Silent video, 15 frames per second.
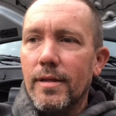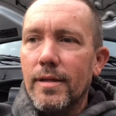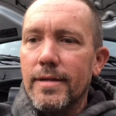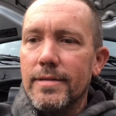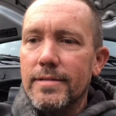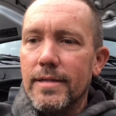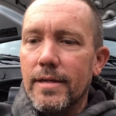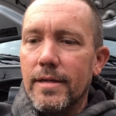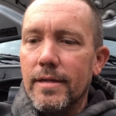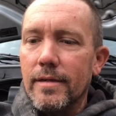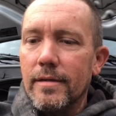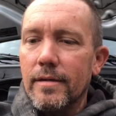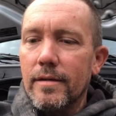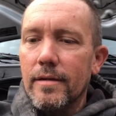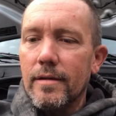It's a,
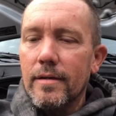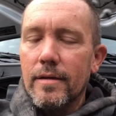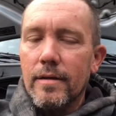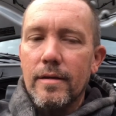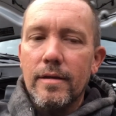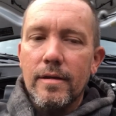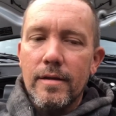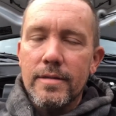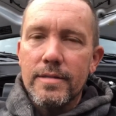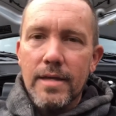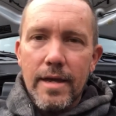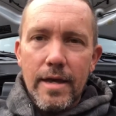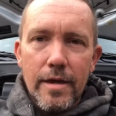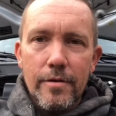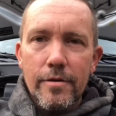it's a
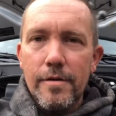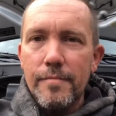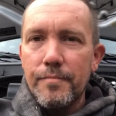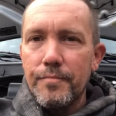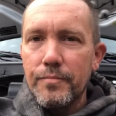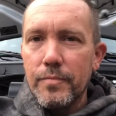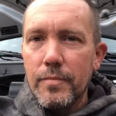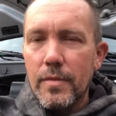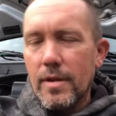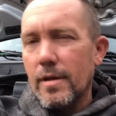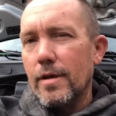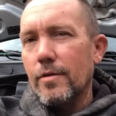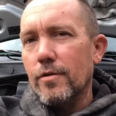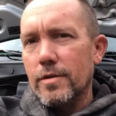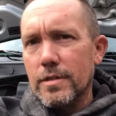header, not a
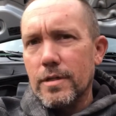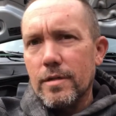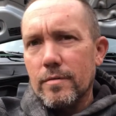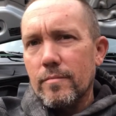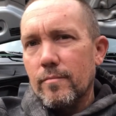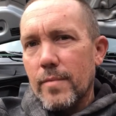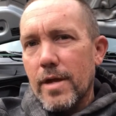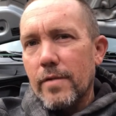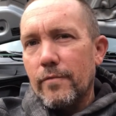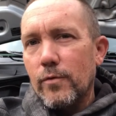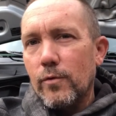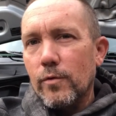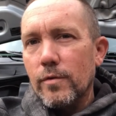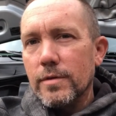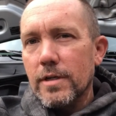header, it's a
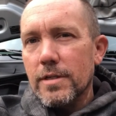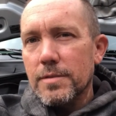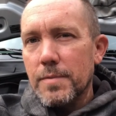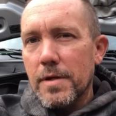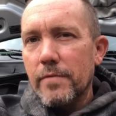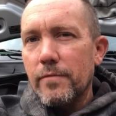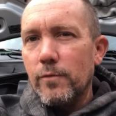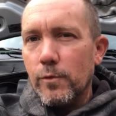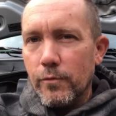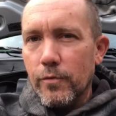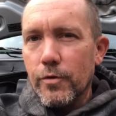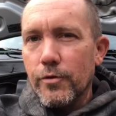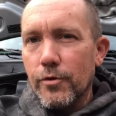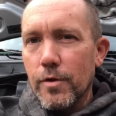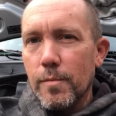manifold, exhaust manifold
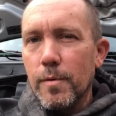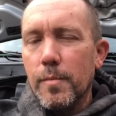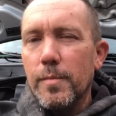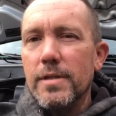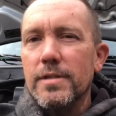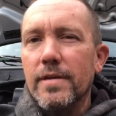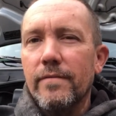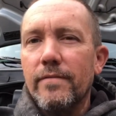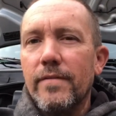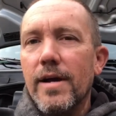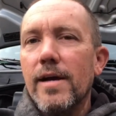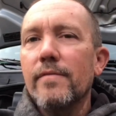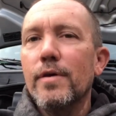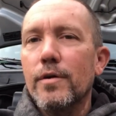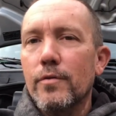for a turbo, but it's a
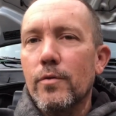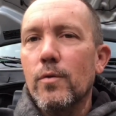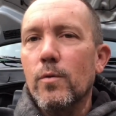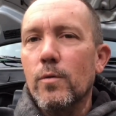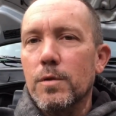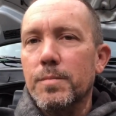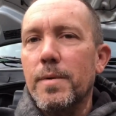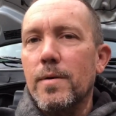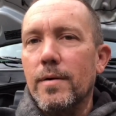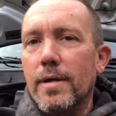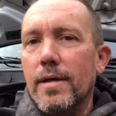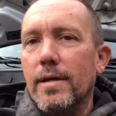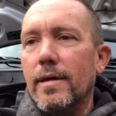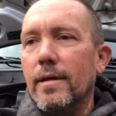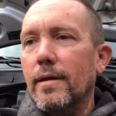500 horsepower
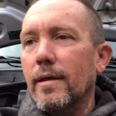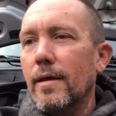kit.